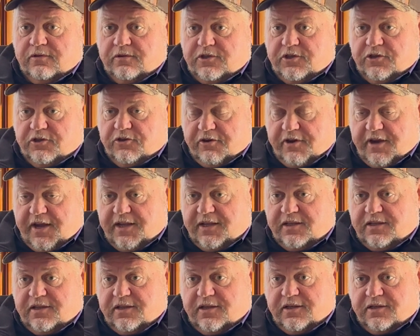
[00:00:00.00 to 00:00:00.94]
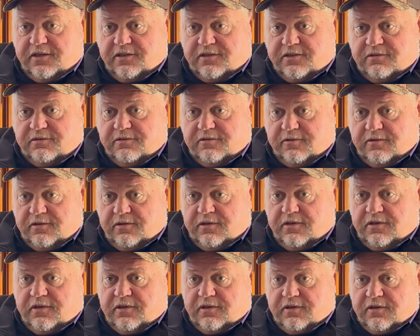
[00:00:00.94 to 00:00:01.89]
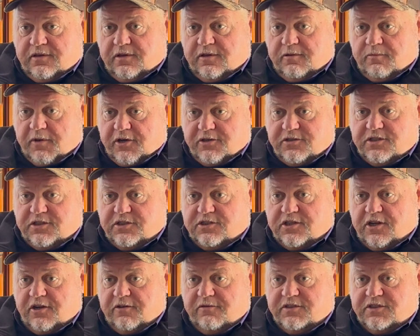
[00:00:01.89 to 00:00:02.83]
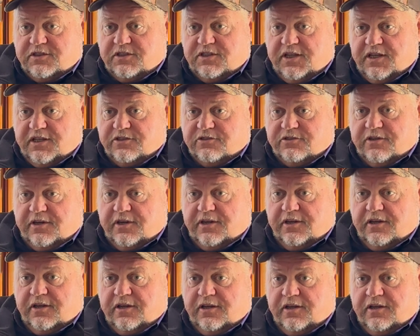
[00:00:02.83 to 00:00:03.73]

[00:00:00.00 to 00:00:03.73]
to create the emergency services district,